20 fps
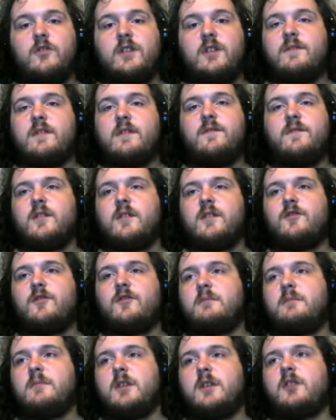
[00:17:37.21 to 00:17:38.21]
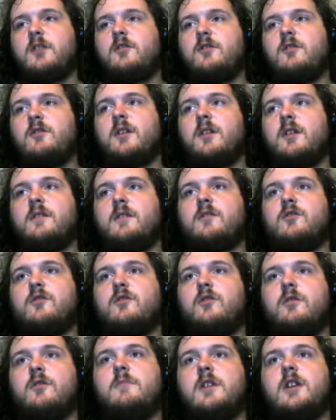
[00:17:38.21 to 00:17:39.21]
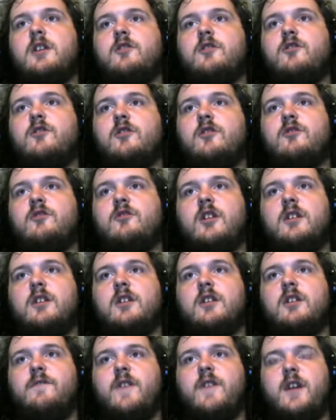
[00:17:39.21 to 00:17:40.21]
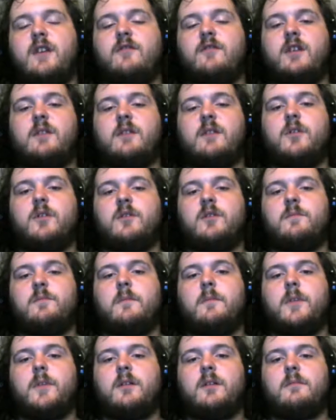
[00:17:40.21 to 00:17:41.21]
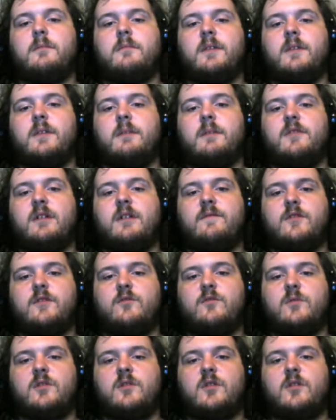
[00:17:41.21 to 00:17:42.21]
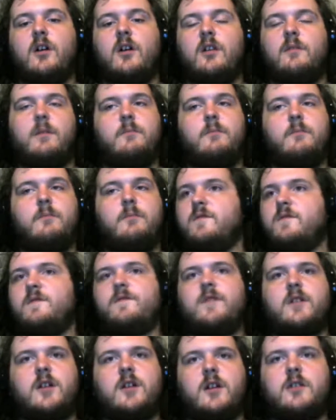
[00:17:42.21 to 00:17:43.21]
even the first 10 minutes. It was like 2 minutes inside the thing, so he could put himself into a doll and move the fuck on.